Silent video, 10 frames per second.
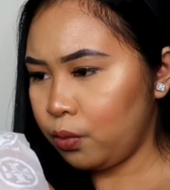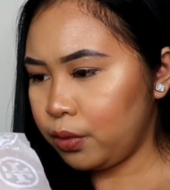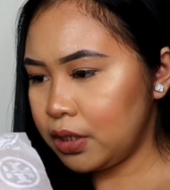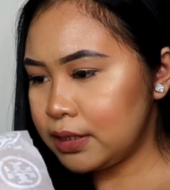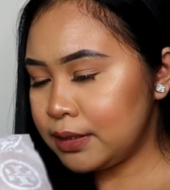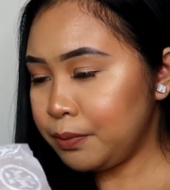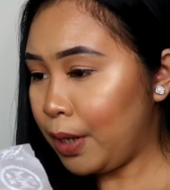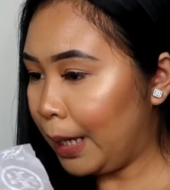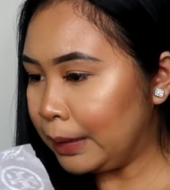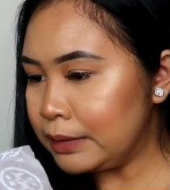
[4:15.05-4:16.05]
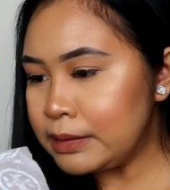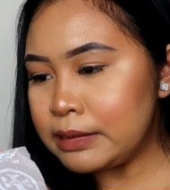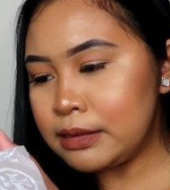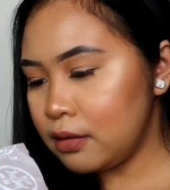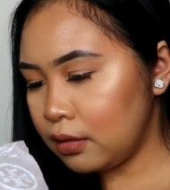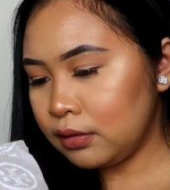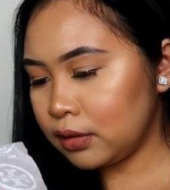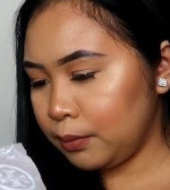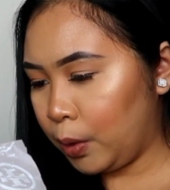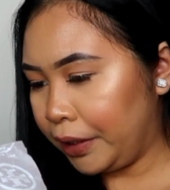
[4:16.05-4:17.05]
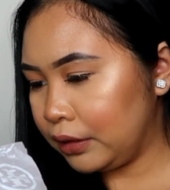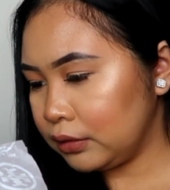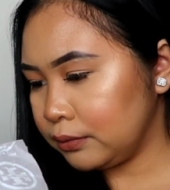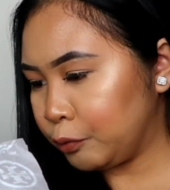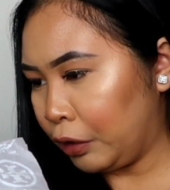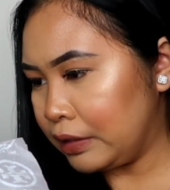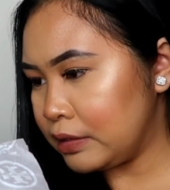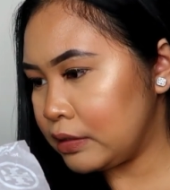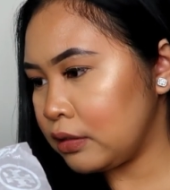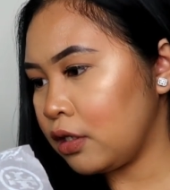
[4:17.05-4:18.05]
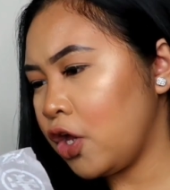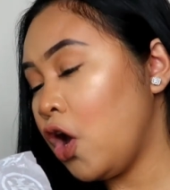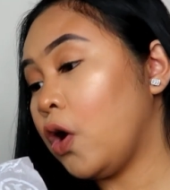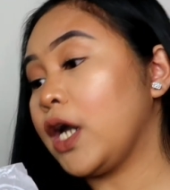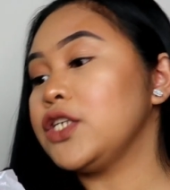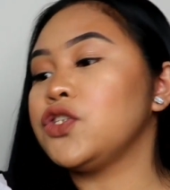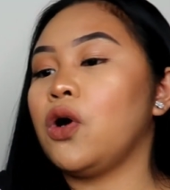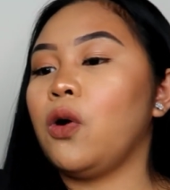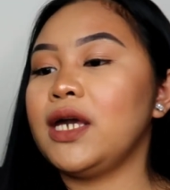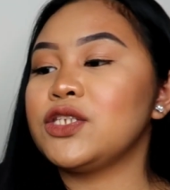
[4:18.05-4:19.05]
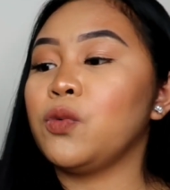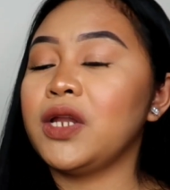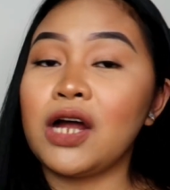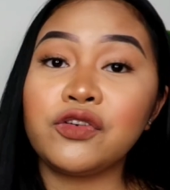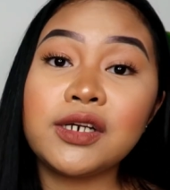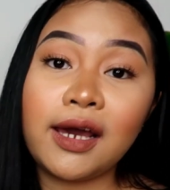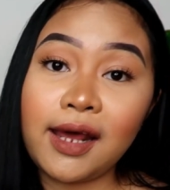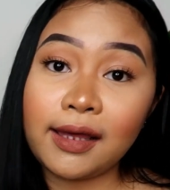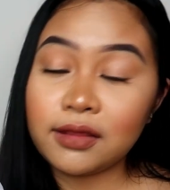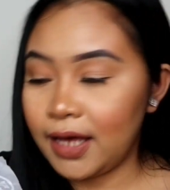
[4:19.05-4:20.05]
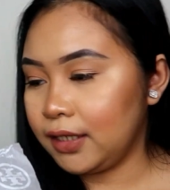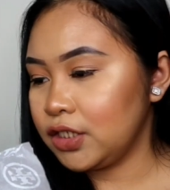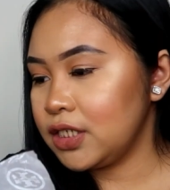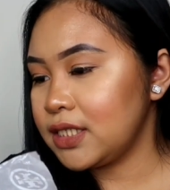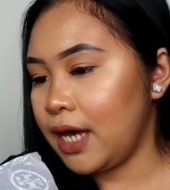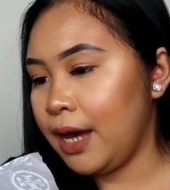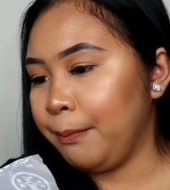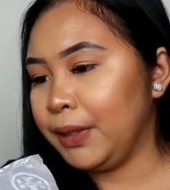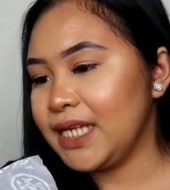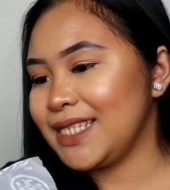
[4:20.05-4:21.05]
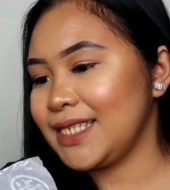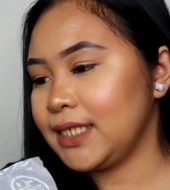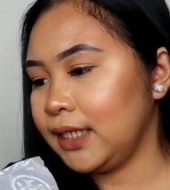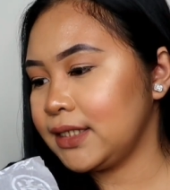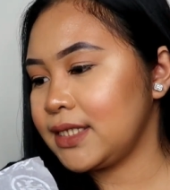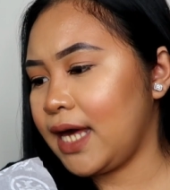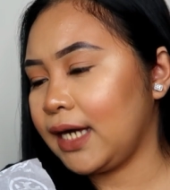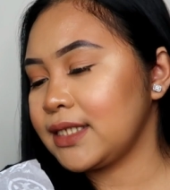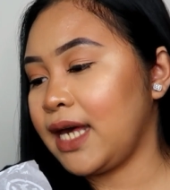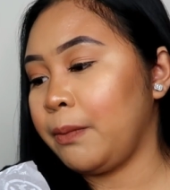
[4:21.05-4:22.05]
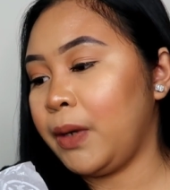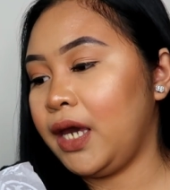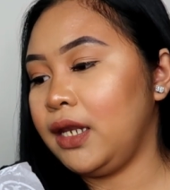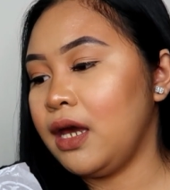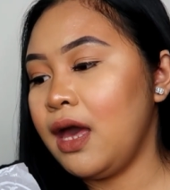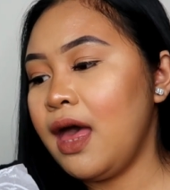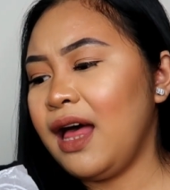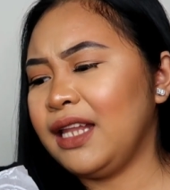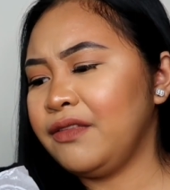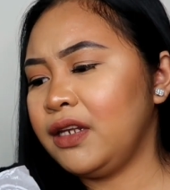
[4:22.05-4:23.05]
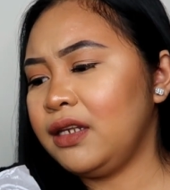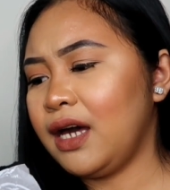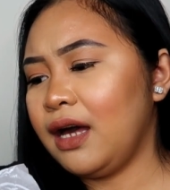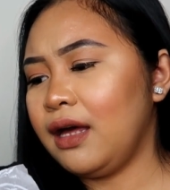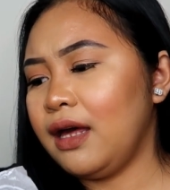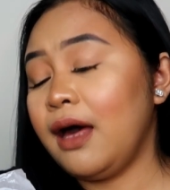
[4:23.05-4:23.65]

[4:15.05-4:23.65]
where is the price? Come on, price. Okay, so it's $198 plus the sales tax. I paid $11